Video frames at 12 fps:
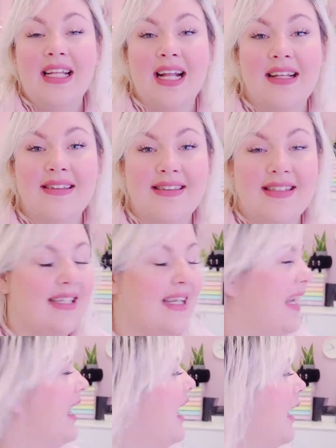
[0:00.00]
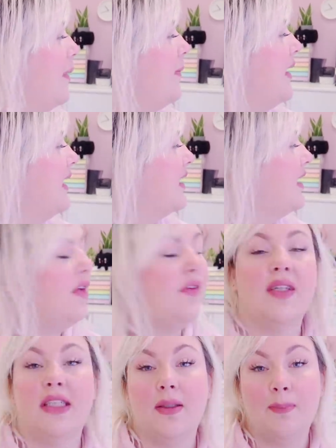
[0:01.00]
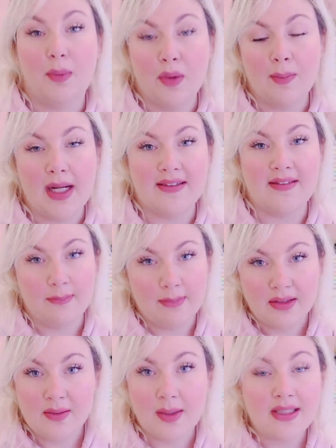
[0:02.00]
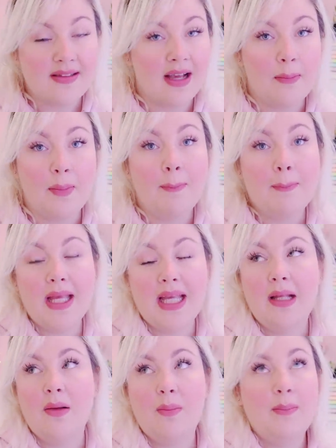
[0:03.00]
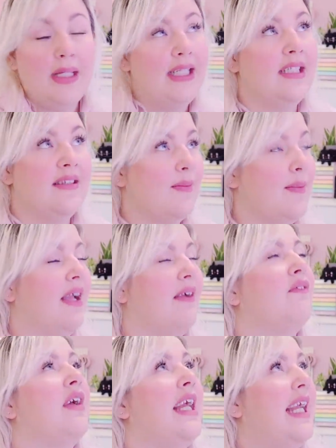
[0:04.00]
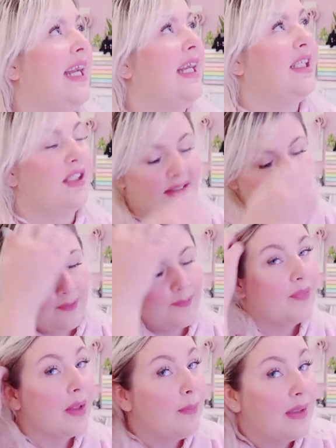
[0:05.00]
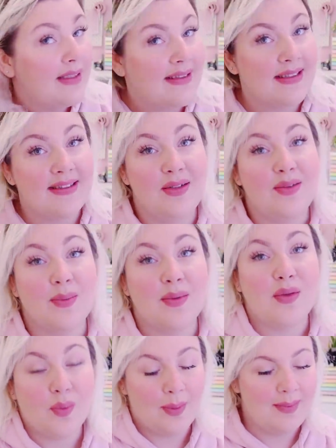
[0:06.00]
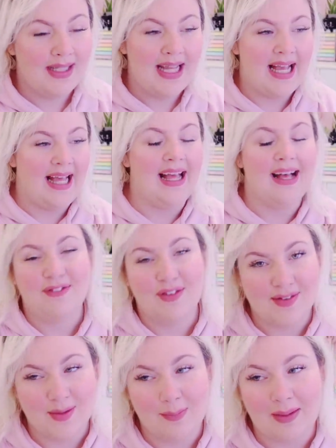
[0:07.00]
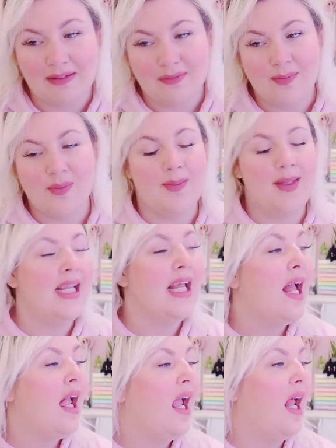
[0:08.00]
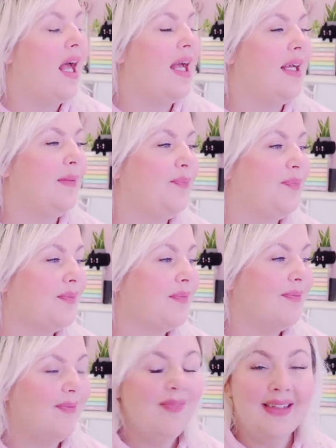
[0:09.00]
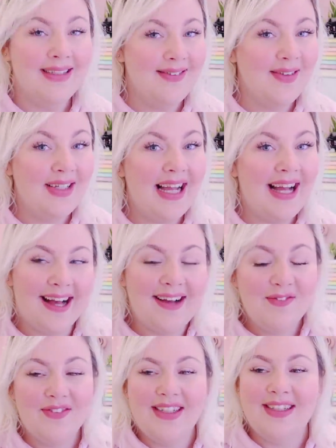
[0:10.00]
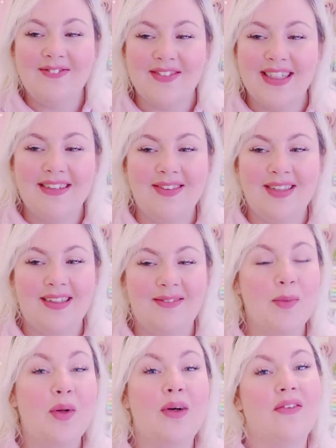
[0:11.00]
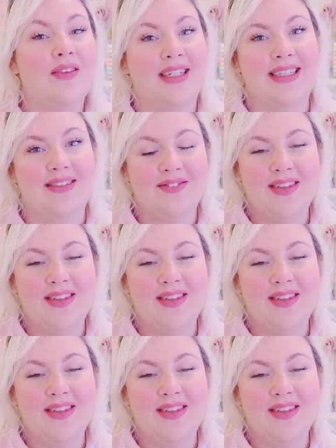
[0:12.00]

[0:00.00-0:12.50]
yesterday I made a new range of bookmarks and mouse mats that I've been meaning to make for ages. Please excuse my swimming hair. I've just come back from swimming. So I'm feeling really, really motivated